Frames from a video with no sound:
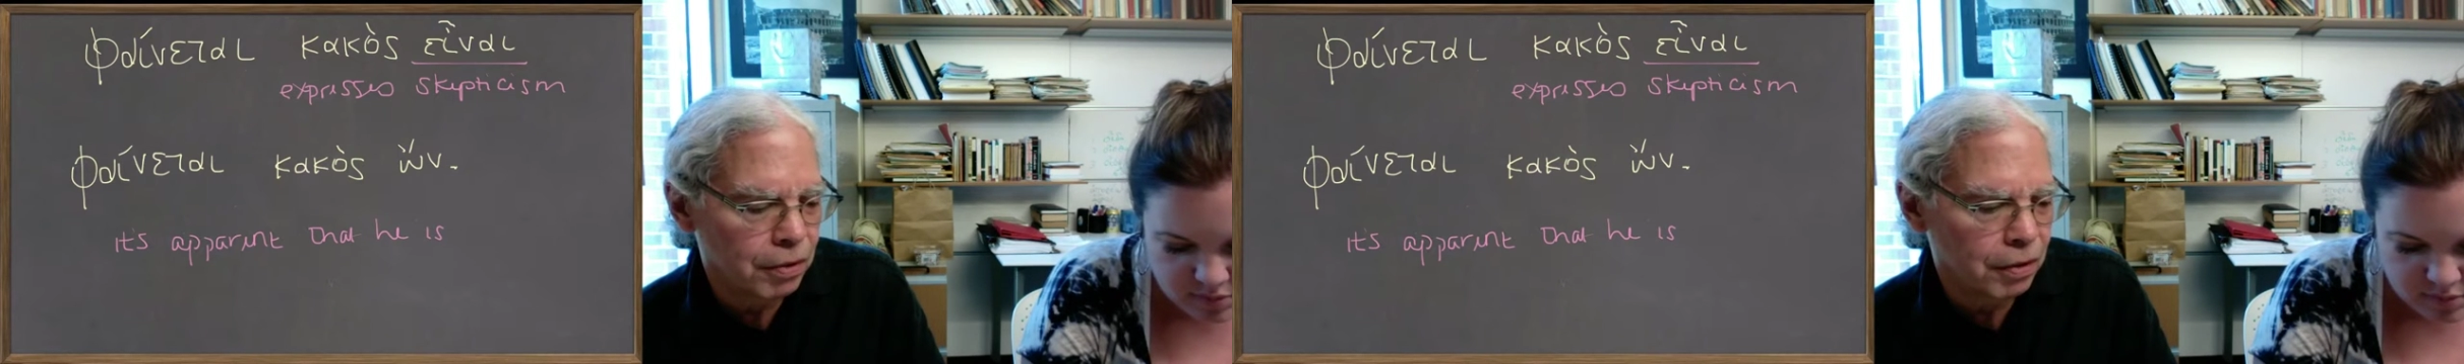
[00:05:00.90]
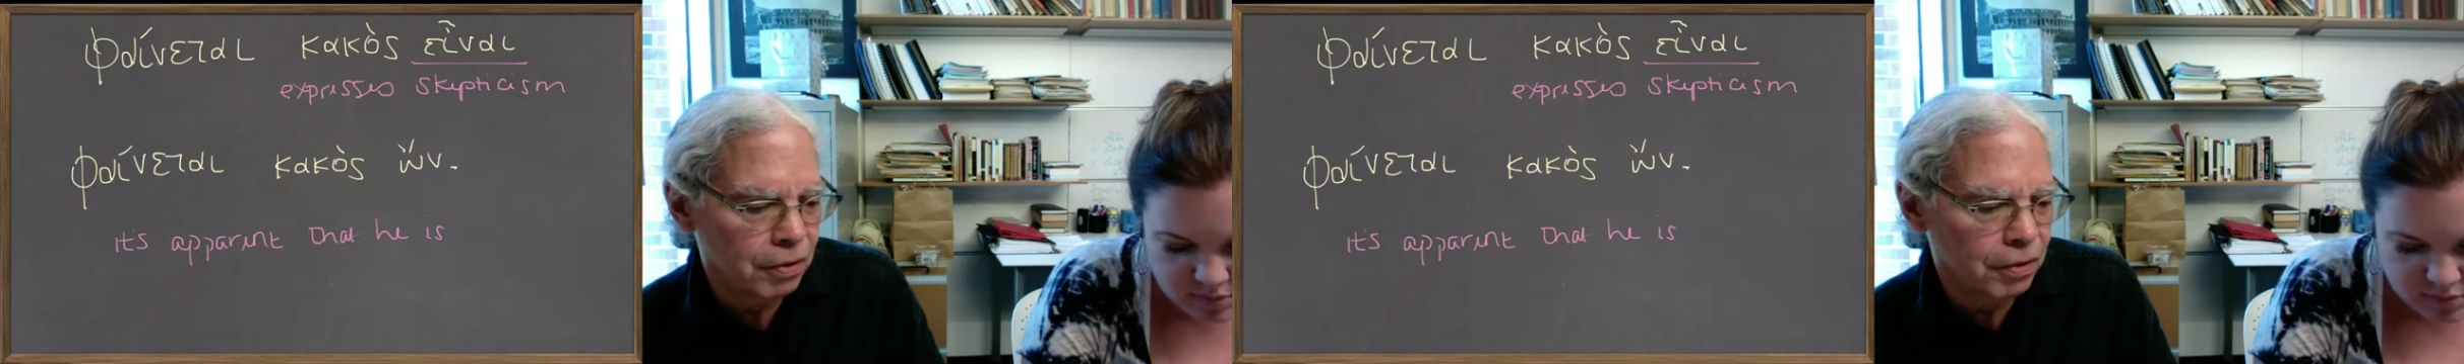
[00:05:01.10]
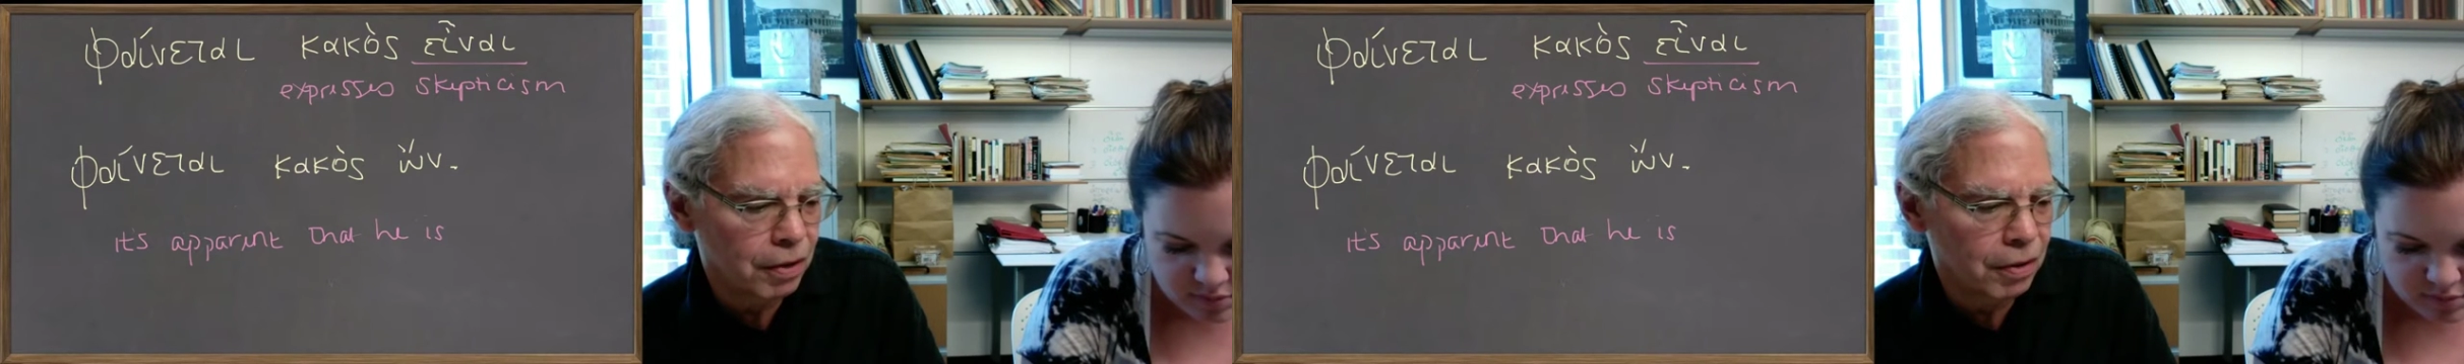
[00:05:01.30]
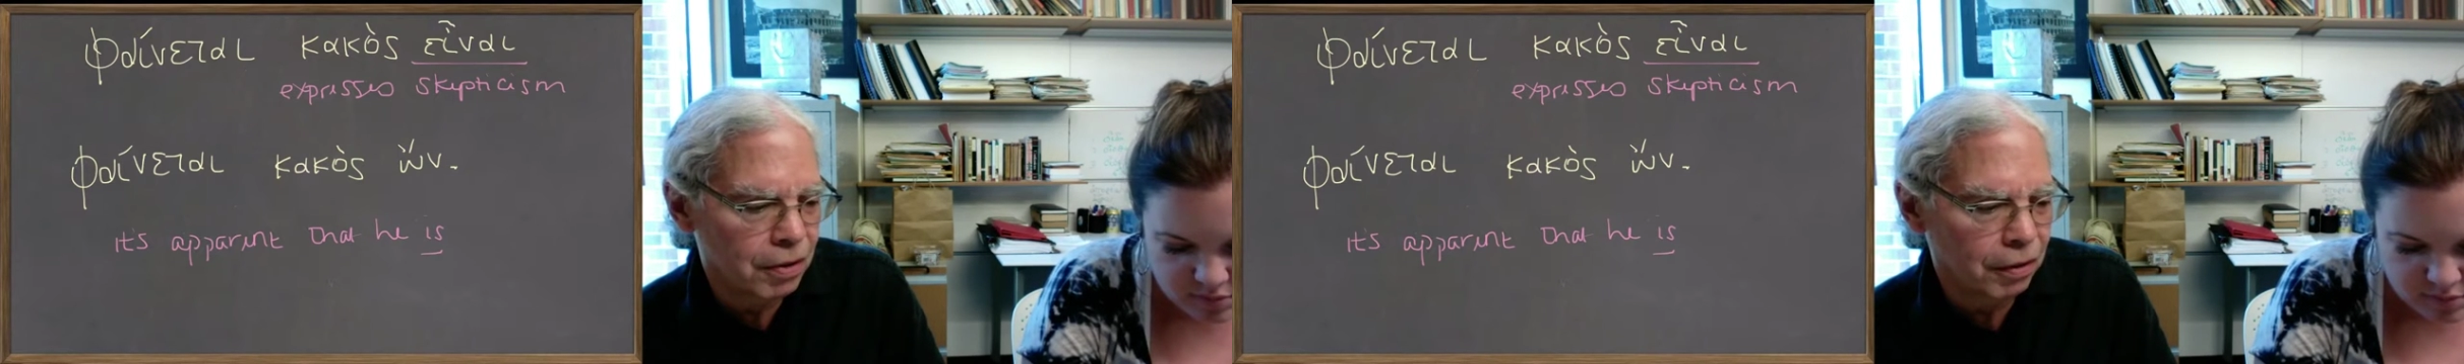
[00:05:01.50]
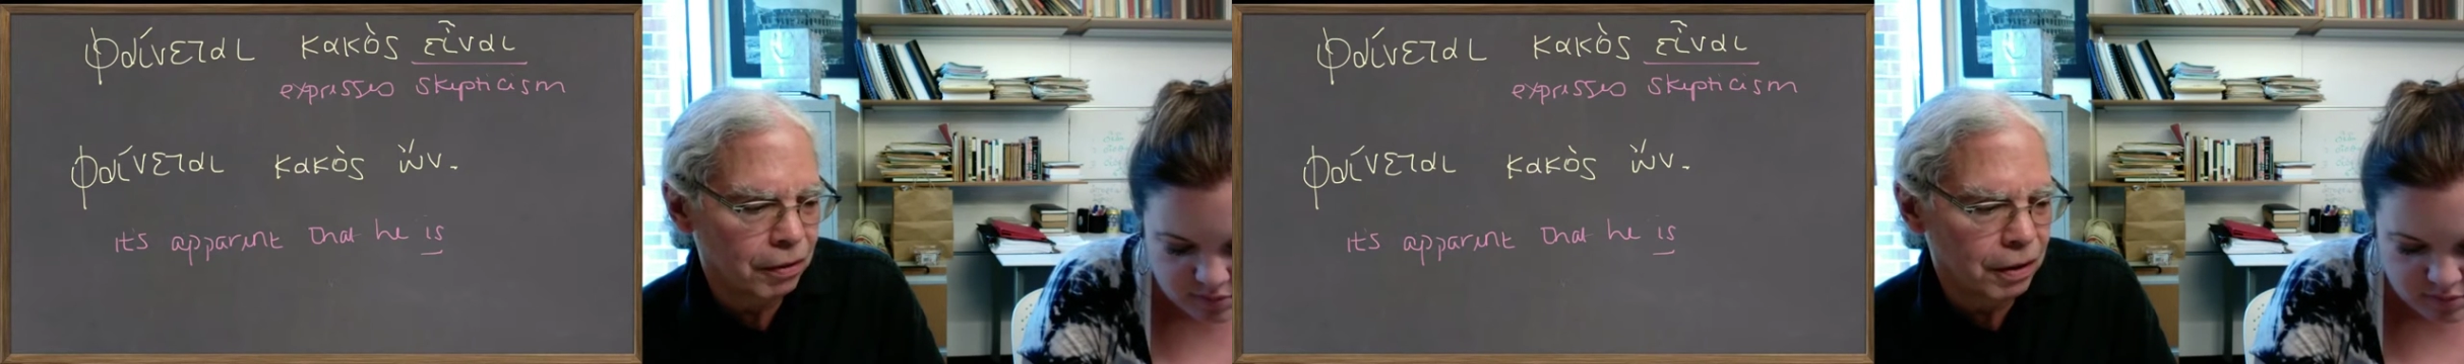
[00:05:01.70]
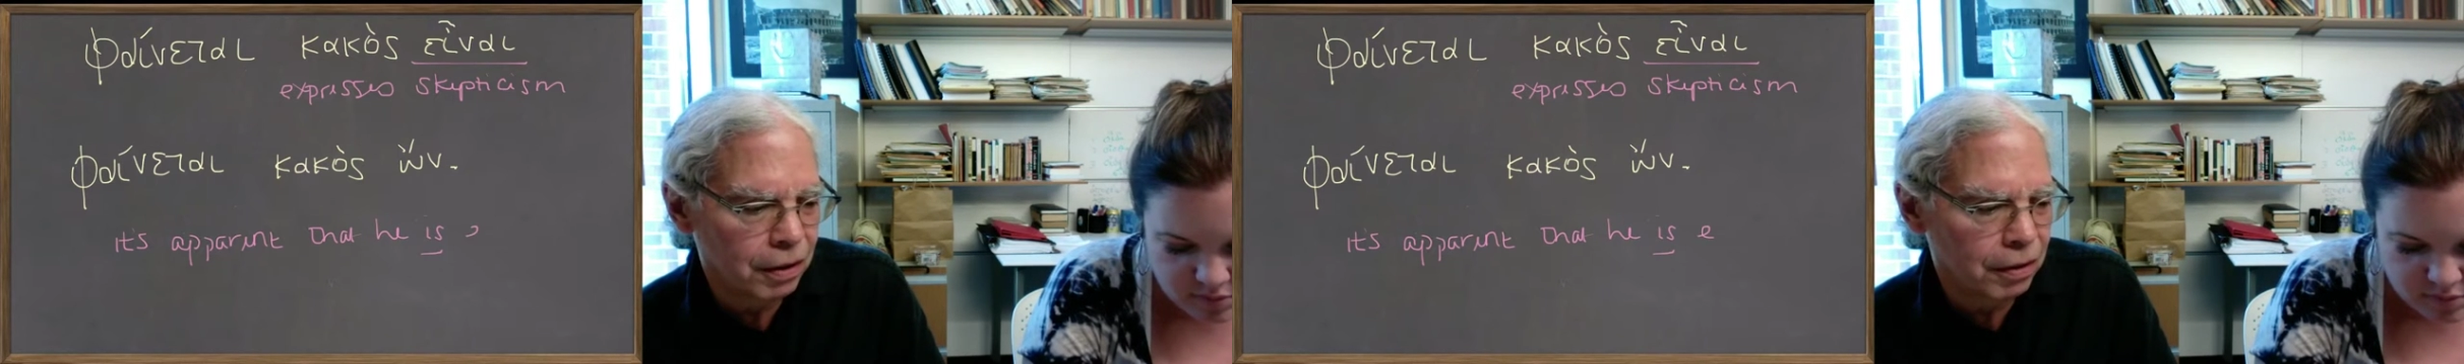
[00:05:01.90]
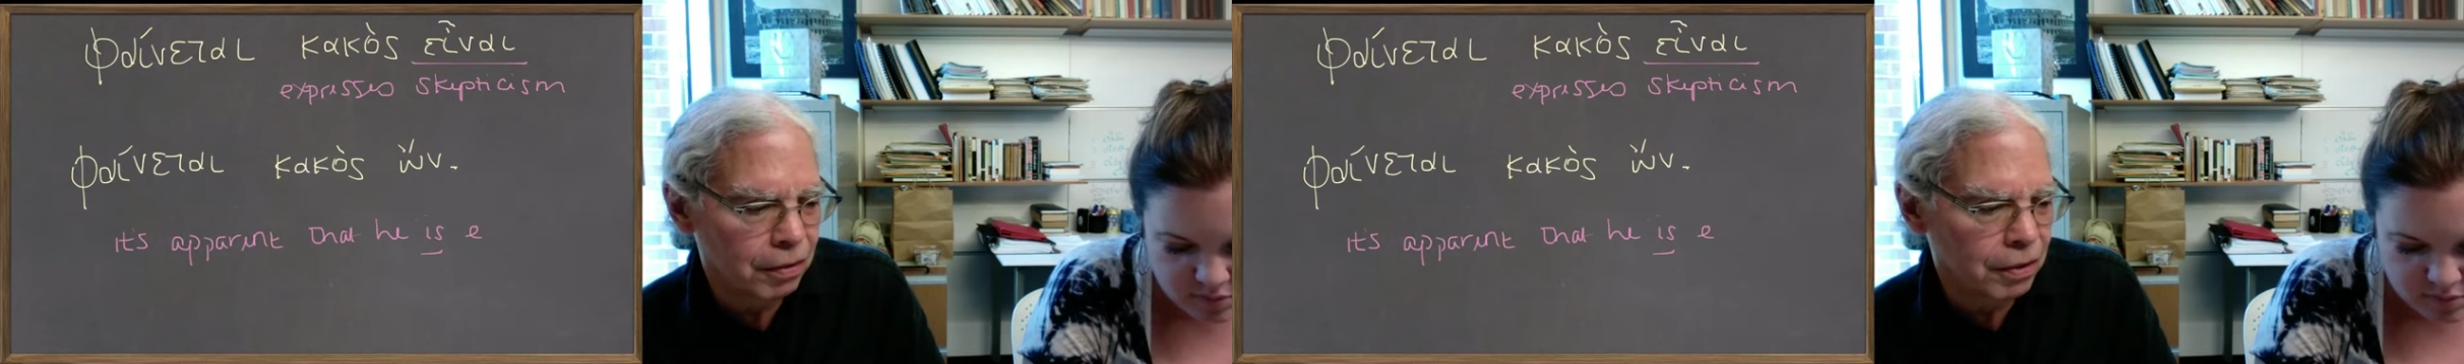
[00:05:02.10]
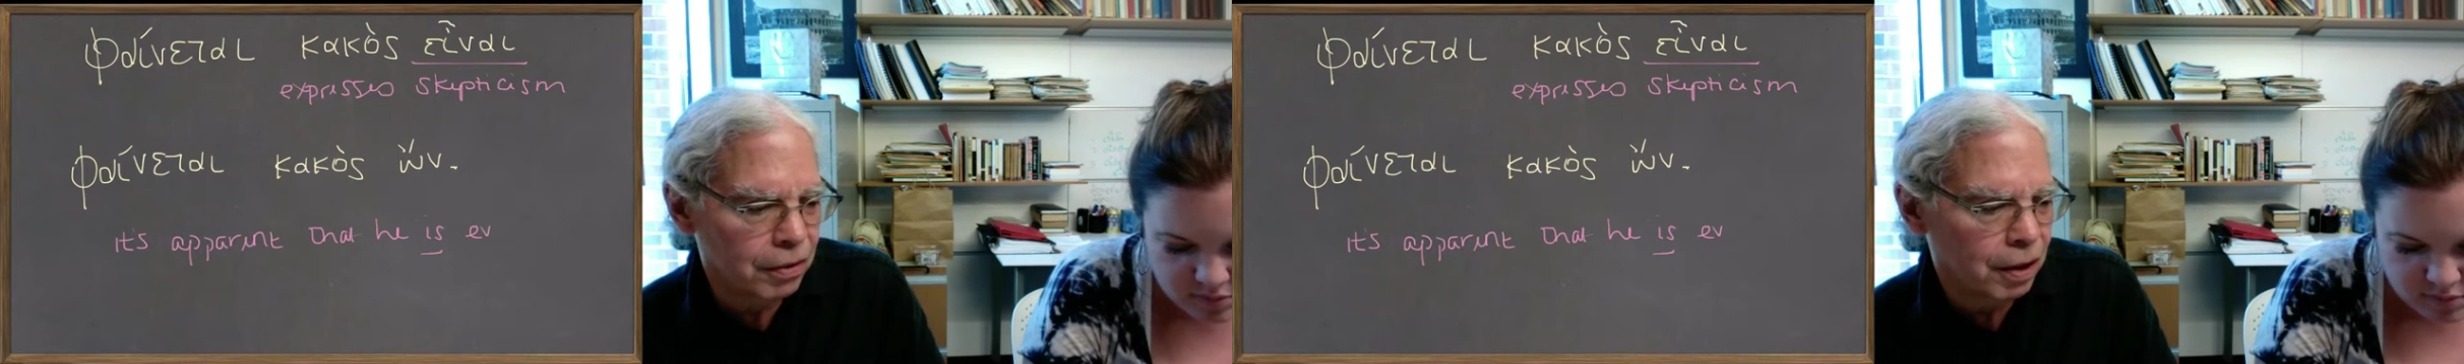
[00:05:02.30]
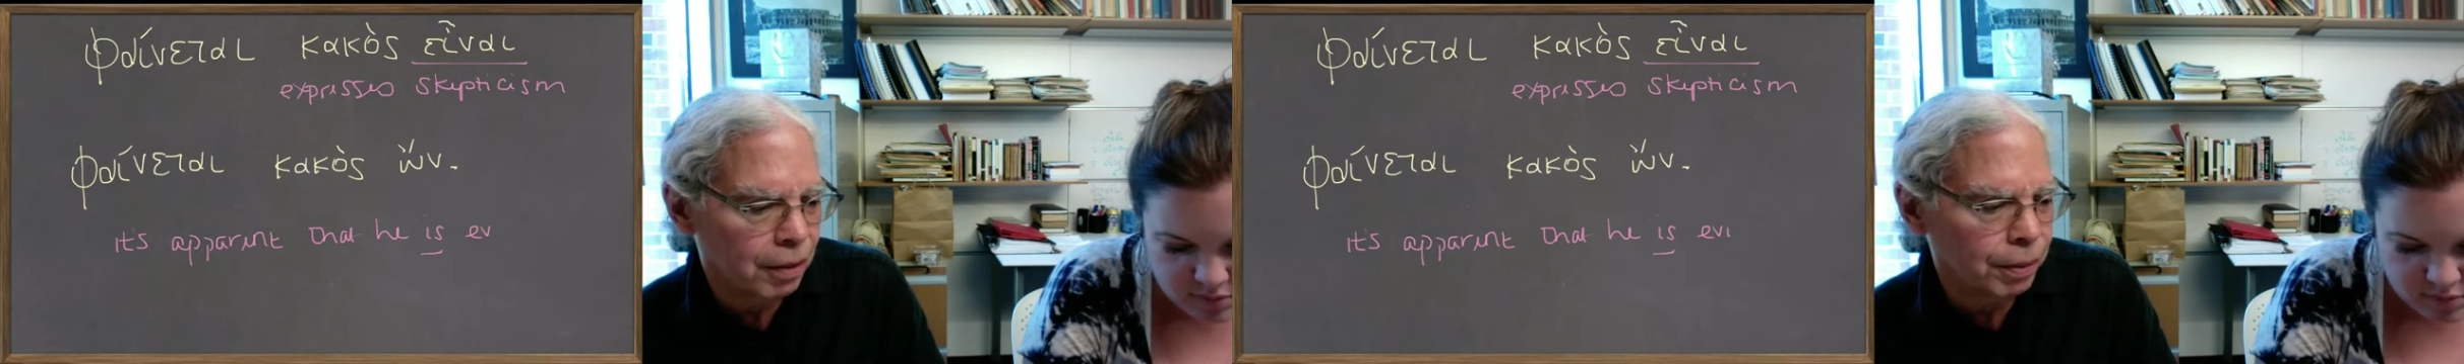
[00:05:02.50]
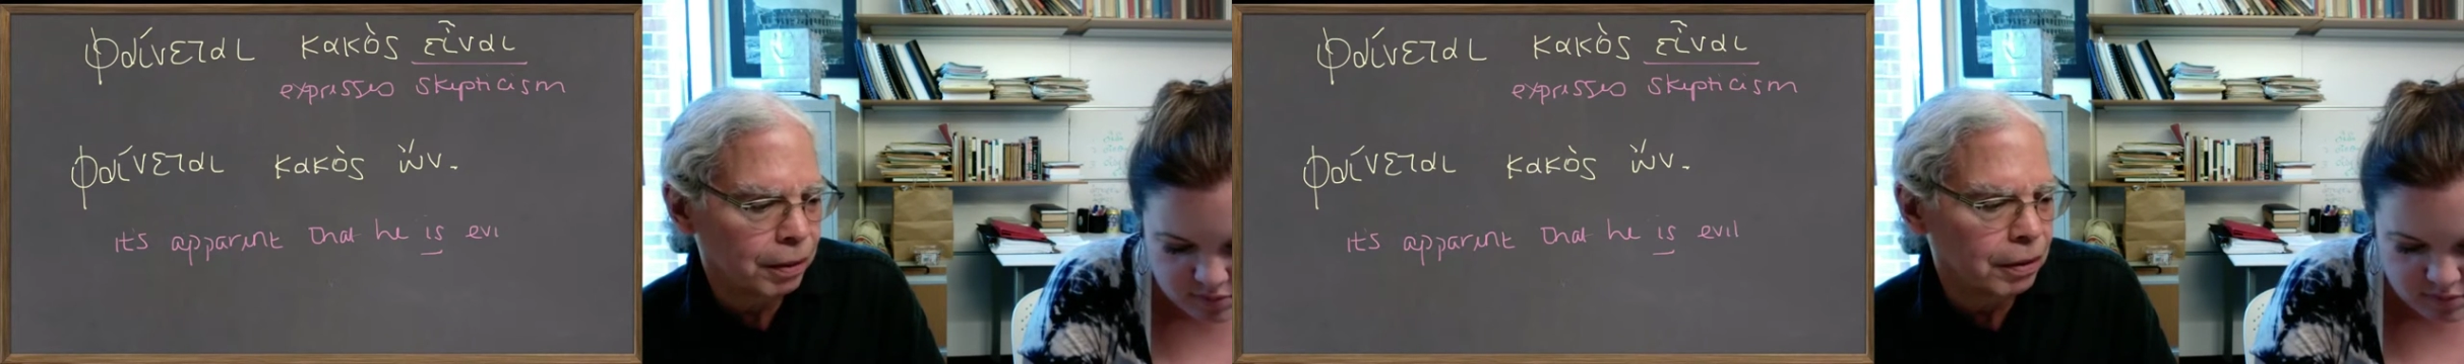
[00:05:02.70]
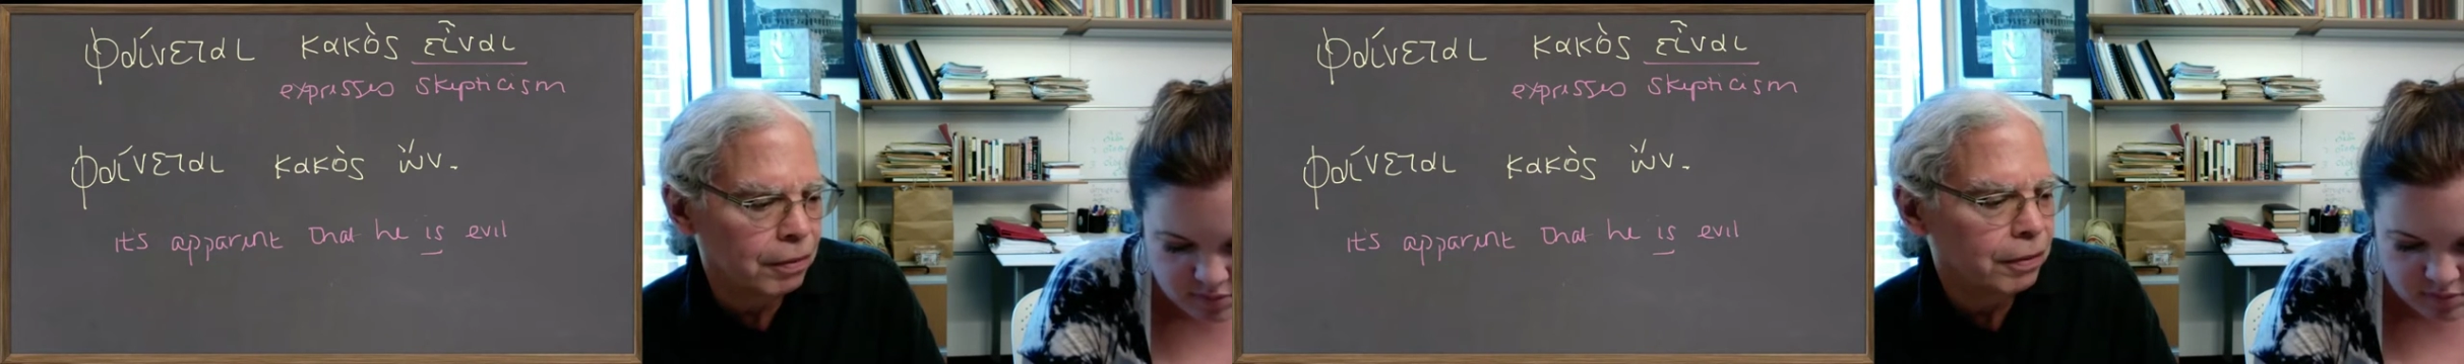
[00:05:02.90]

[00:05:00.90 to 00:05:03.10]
is existential and the other it's copulative.